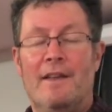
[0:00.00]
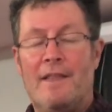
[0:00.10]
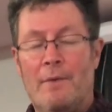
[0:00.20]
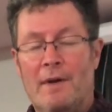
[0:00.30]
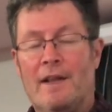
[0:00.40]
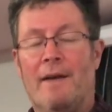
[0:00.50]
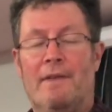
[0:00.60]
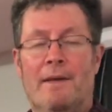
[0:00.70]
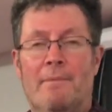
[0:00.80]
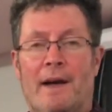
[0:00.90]
They will have
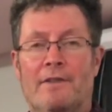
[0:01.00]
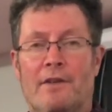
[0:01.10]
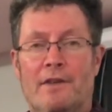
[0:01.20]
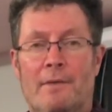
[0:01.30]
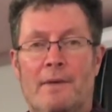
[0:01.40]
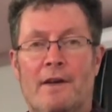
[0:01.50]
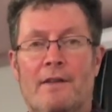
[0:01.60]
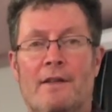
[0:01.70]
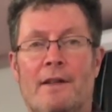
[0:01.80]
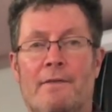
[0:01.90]
an impact on you, but
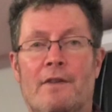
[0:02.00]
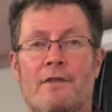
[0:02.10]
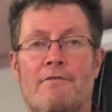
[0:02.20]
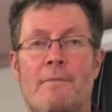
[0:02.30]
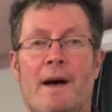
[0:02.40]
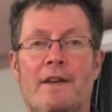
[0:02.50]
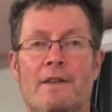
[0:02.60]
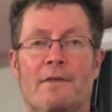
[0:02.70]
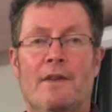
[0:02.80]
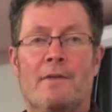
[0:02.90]
if you could just remind
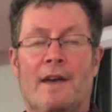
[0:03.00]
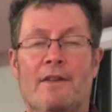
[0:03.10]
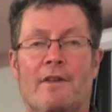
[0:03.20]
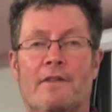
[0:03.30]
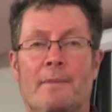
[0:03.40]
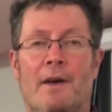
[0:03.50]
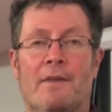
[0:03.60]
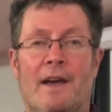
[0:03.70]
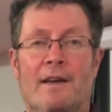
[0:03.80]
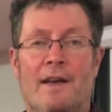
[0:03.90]
you, it's okay not to be
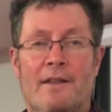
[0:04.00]
okay.